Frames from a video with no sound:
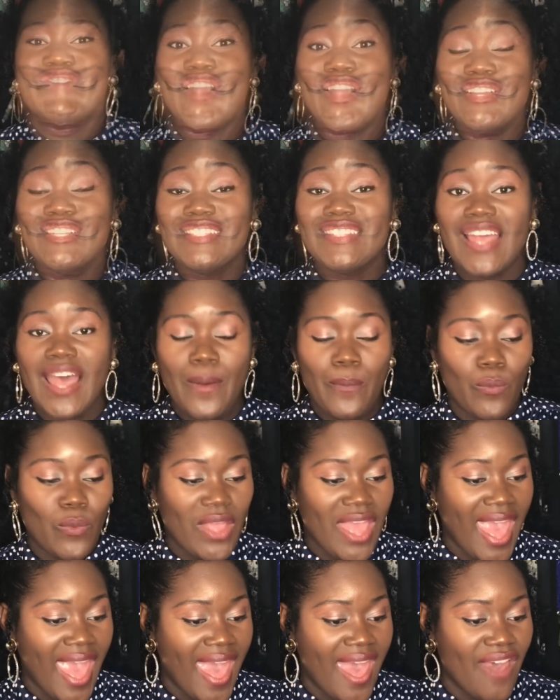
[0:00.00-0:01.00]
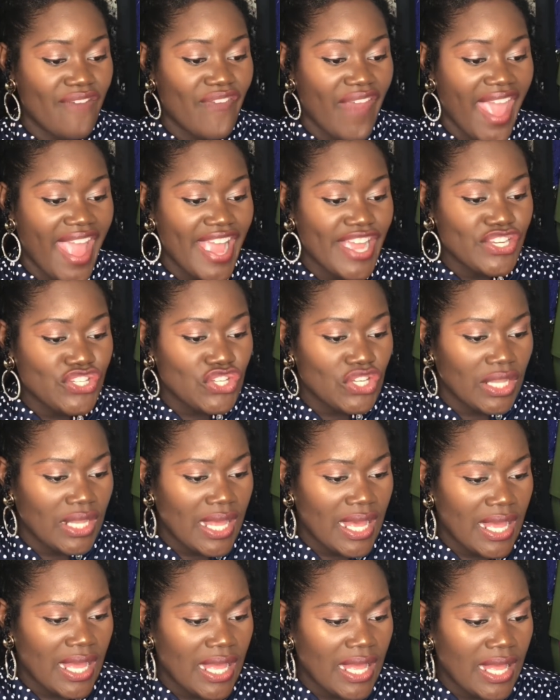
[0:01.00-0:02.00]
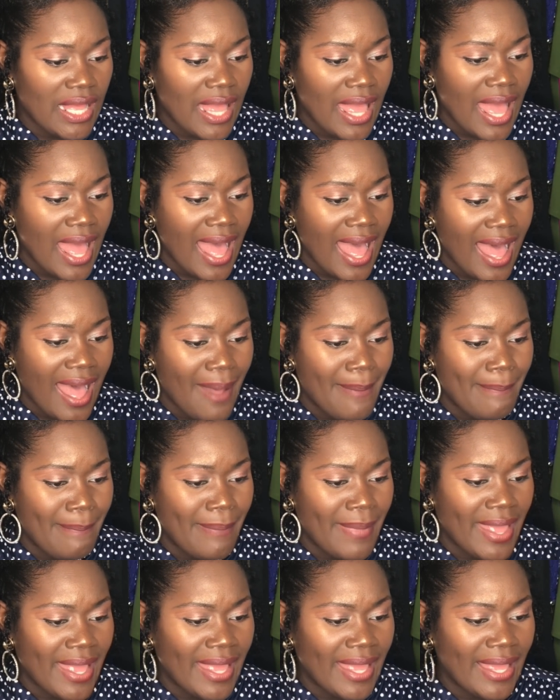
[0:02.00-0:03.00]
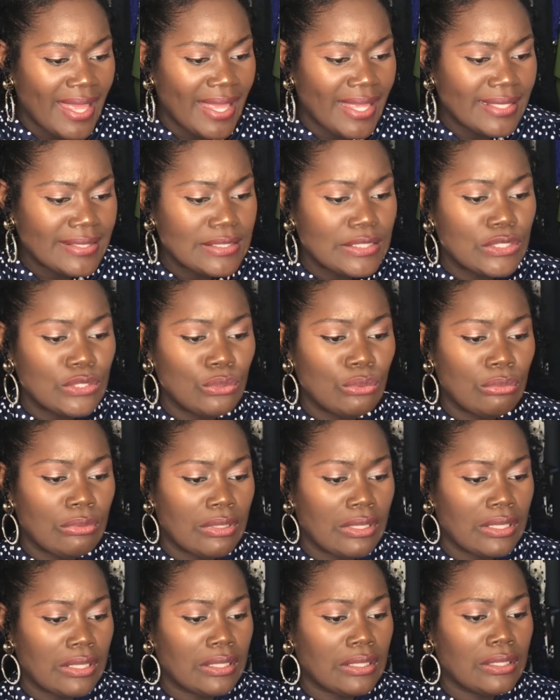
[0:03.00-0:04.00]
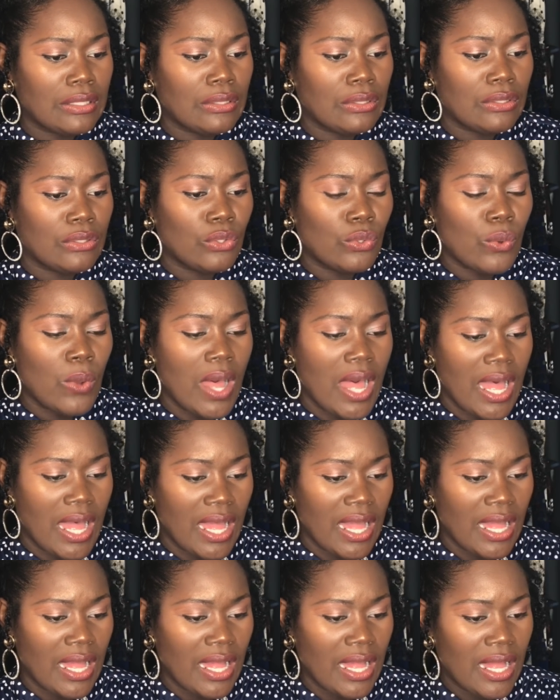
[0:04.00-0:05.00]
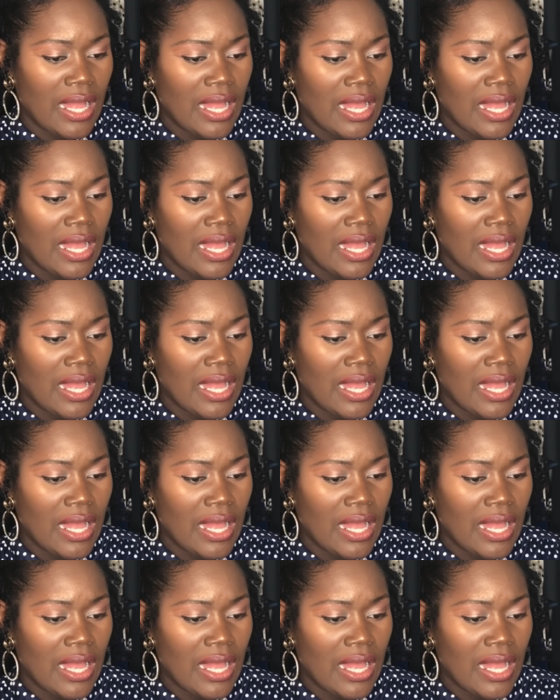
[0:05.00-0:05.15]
First up, we have Angela Amezcua.